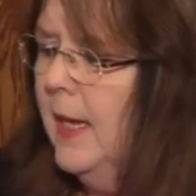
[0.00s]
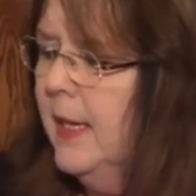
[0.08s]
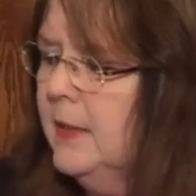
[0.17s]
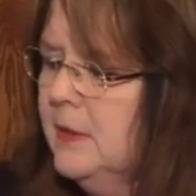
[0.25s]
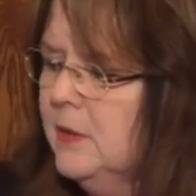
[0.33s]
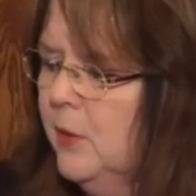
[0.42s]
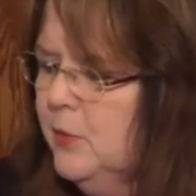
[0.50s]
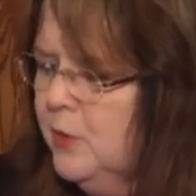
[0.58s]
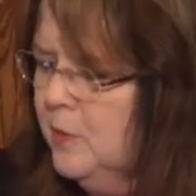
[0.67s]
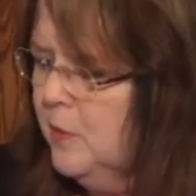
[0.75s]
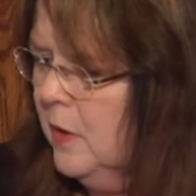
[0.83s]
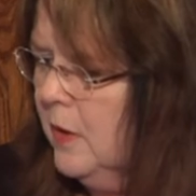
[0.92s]
In
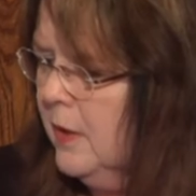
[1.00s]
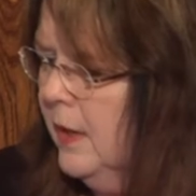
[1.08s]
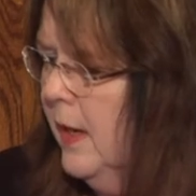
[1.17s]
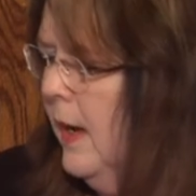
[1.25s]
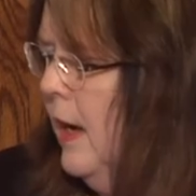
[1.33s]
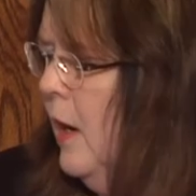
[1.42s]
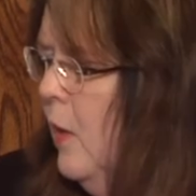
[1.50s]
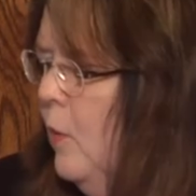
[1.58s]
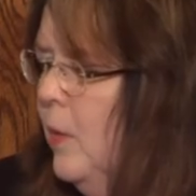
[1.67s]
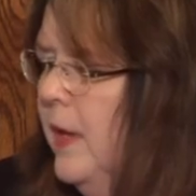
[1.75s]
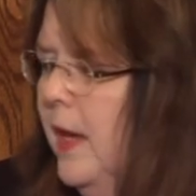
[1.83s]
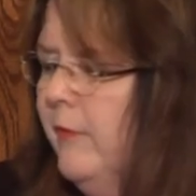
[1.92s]
social work,
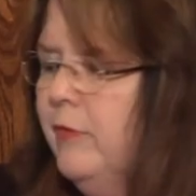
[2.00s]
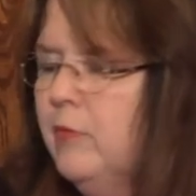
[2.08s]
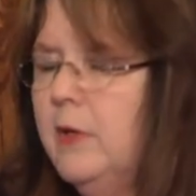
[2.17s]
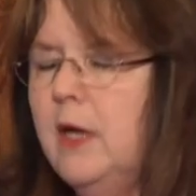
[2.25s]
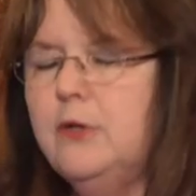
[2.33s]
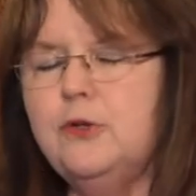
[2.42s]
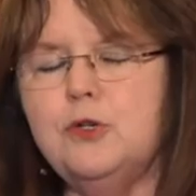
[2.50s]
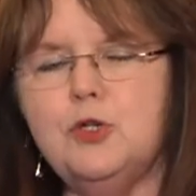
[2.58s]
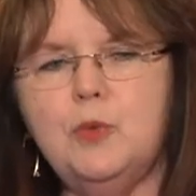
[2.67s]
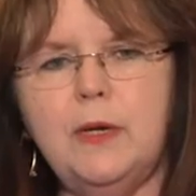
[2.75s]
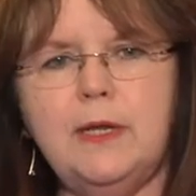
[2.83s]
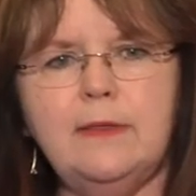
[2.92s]
we have
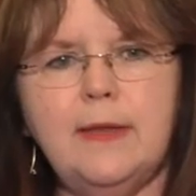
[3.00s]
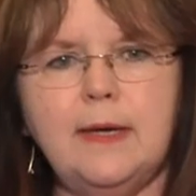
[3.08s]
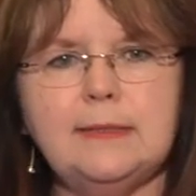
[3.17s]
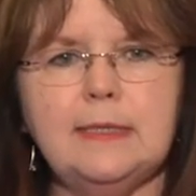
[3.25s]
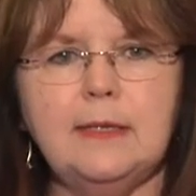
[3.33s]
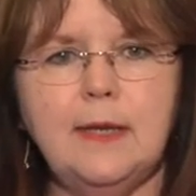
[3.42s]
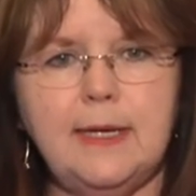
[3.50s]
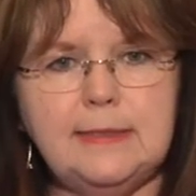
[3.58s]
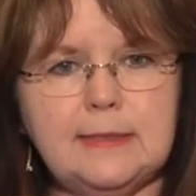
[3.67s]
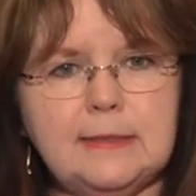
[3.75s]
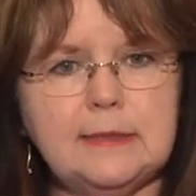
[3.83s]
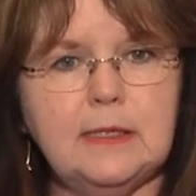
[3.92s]
320,000
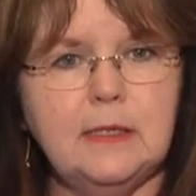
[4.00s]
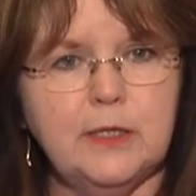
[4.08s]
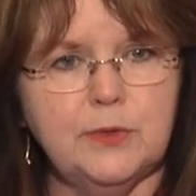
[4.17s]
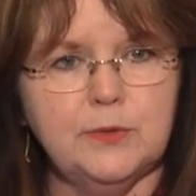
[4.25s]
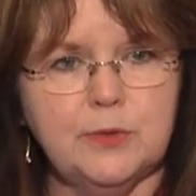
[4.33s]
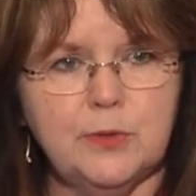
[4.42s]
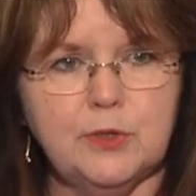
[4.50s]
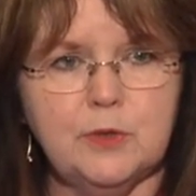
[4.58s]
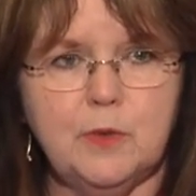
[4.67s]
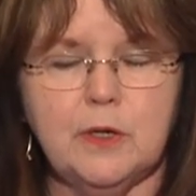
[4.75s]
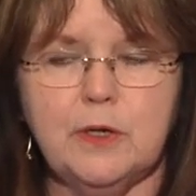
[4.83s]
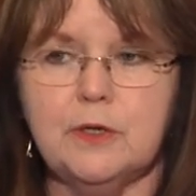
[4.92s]
licensed clinical social
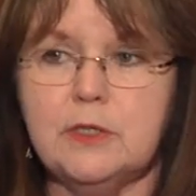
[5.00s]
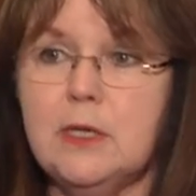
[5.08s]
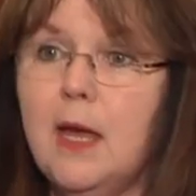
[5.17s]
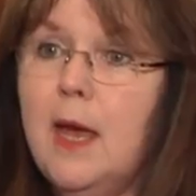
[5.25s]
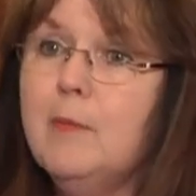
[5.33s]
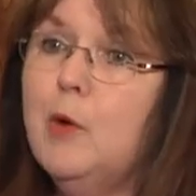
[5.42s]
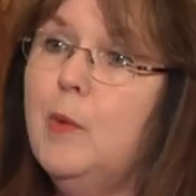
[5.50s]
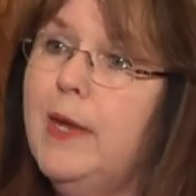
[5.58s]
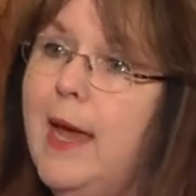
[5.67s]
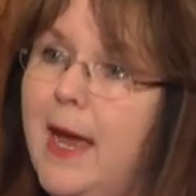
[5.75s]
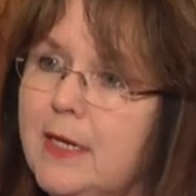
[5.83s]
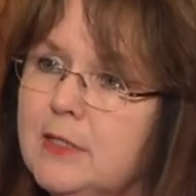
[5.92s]
workers, but we
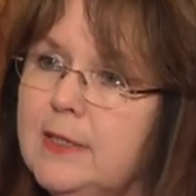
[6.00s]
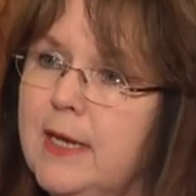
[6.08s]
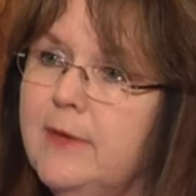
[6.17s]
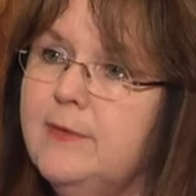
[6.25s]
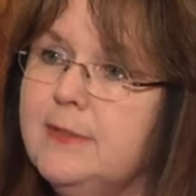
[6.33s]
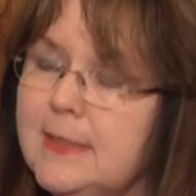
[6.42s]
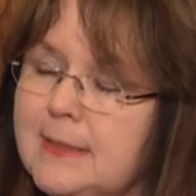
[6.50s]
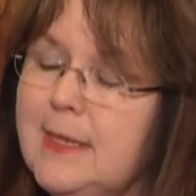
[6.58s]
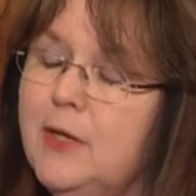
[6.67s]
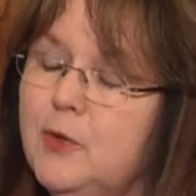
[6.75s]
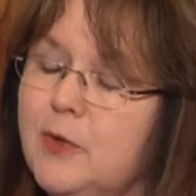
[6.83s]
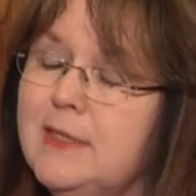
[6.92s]
actually have
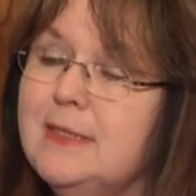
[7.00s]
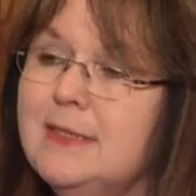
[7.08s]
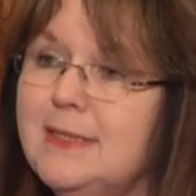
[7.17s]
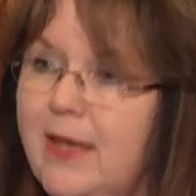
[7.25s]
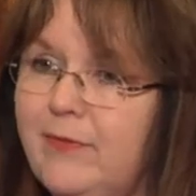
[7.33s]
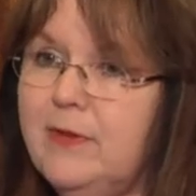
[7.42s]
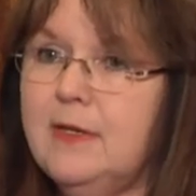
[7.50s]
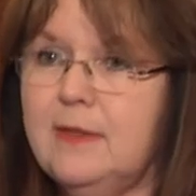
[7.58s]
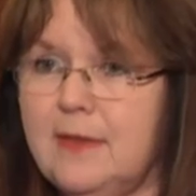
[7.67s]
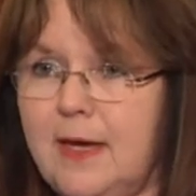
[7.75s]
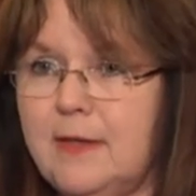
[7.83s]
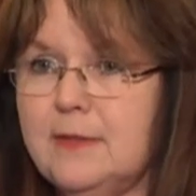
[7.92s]

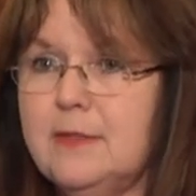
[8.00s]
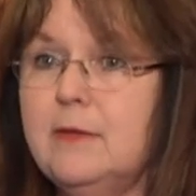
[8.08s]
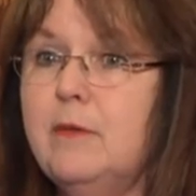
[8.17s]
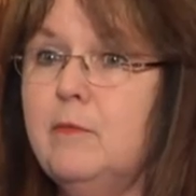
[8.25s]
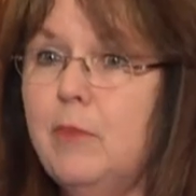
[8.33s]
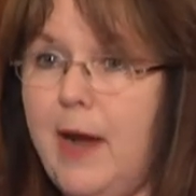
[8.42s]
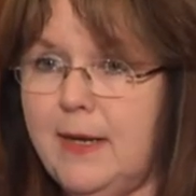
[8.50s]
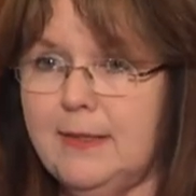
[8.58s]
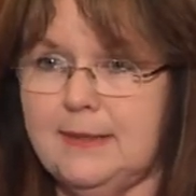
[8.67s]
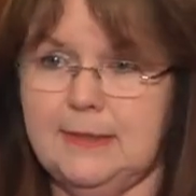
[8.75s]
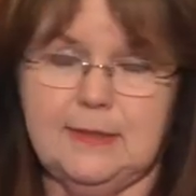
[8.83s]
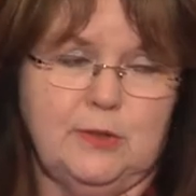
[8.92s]
670,000
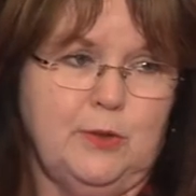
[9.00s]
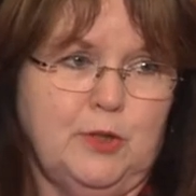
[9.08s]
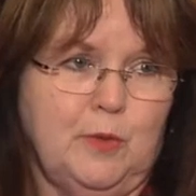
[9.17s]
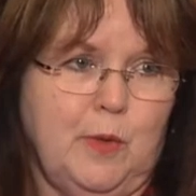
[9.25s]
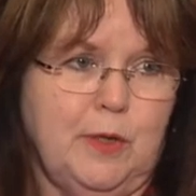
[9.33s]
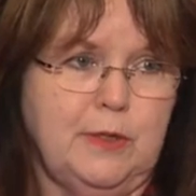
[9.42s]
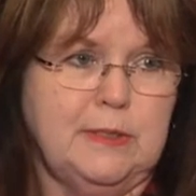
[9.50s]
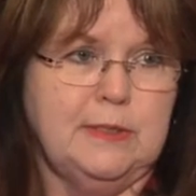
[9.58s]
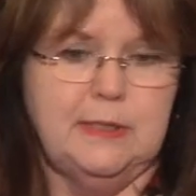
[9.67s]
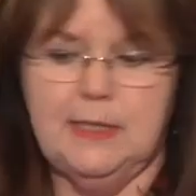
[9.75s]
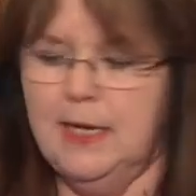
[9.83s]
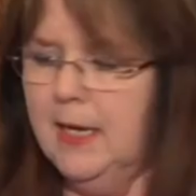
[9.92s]
practicing social workers
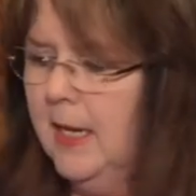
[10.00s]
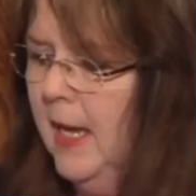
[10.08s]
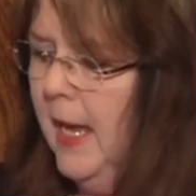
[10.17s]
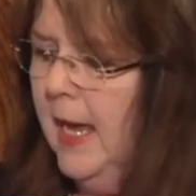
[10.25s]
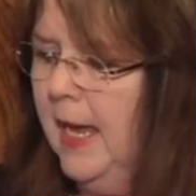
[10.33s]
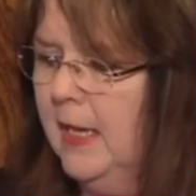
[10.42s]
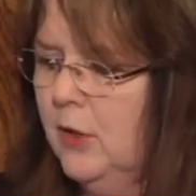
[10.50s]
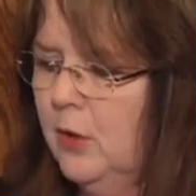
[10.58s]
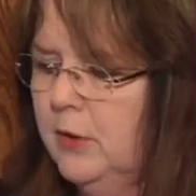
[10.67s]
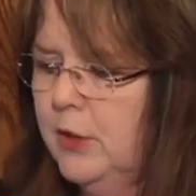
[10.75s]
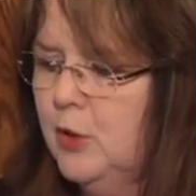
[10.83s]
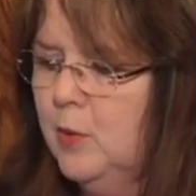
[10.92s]
today, and
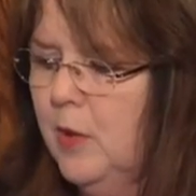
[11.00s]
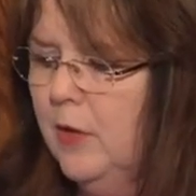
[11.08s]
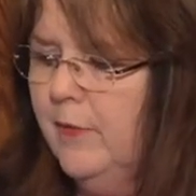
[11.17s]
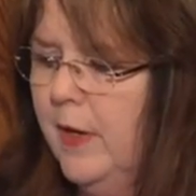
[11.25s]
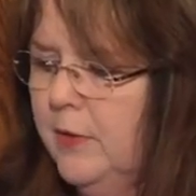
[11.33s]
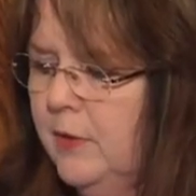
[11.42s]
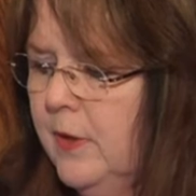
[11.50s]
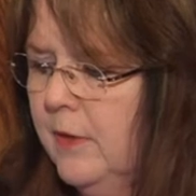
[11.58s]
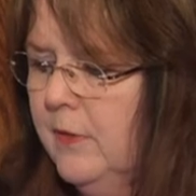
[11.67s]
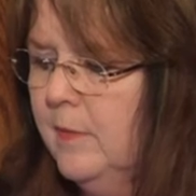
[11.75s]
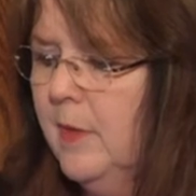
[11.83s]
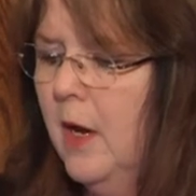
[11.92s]
only 1,200 of
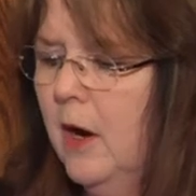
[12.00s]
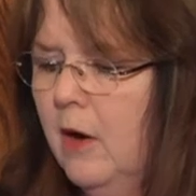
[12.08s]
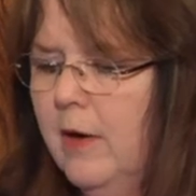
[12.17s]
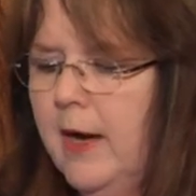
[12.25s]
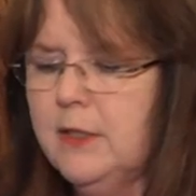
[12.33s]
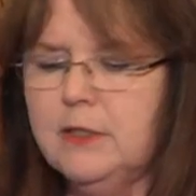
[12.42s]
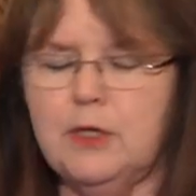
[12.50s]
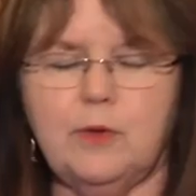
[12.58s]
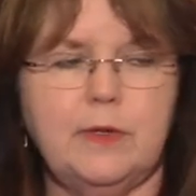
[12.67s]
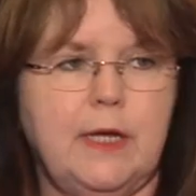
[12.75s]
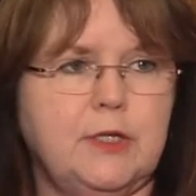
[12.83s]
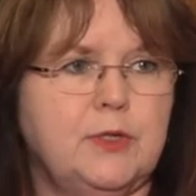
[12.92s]
them are actually
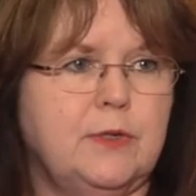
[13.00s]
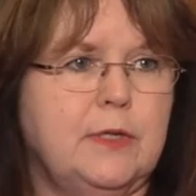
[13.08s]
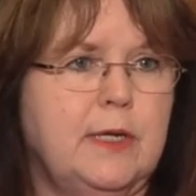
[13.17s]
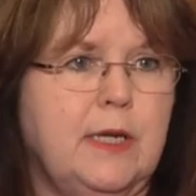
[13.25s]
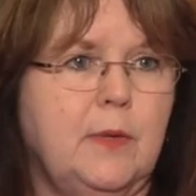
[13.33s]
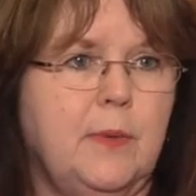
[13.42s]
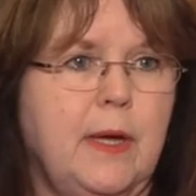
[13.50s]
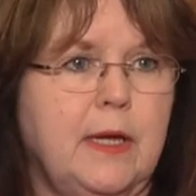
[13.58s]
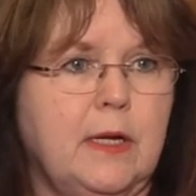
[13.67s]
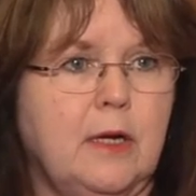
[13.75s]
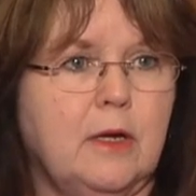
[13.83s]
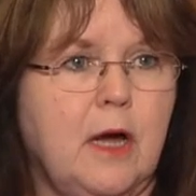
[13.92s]
credentialed in any way
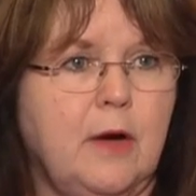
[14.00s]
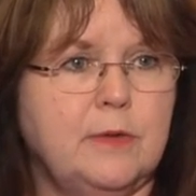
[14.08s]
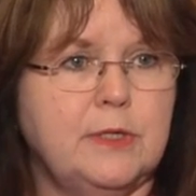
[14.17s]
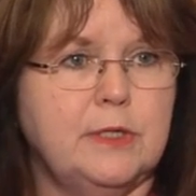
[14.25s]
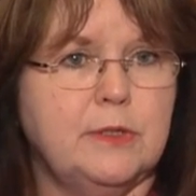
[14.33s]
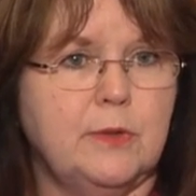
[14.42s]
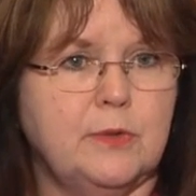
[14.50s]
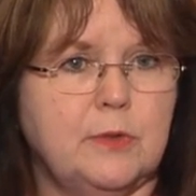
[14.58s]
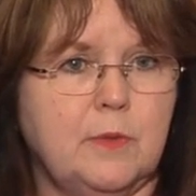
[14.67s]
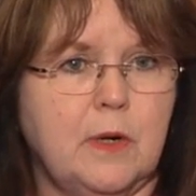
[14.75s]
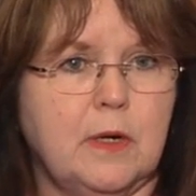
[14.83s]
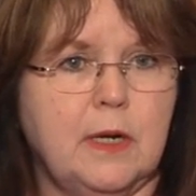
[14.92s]
in oncology
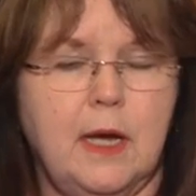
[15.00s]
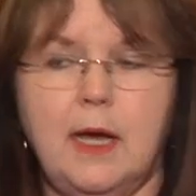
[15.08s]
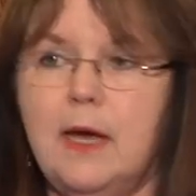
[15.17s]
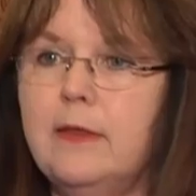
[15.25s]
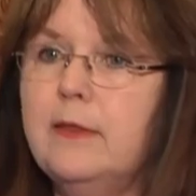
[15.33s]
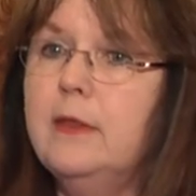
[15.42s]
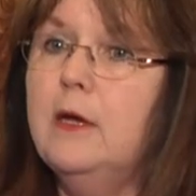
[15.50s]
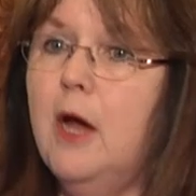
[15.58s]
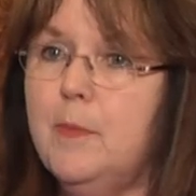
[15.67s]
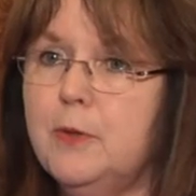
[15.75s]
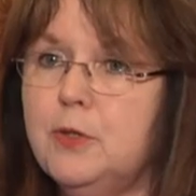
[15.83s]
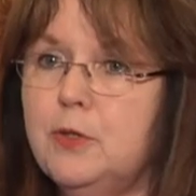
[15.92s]
social work. The
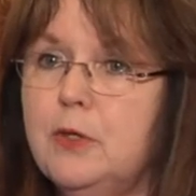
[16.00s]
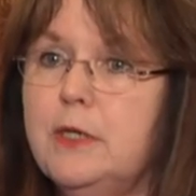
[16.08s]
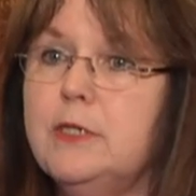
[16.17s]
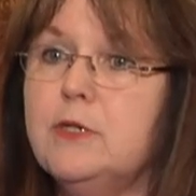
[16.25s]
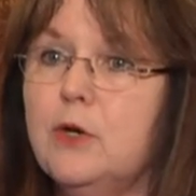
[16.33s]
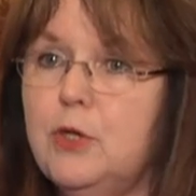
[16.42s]
opportunities are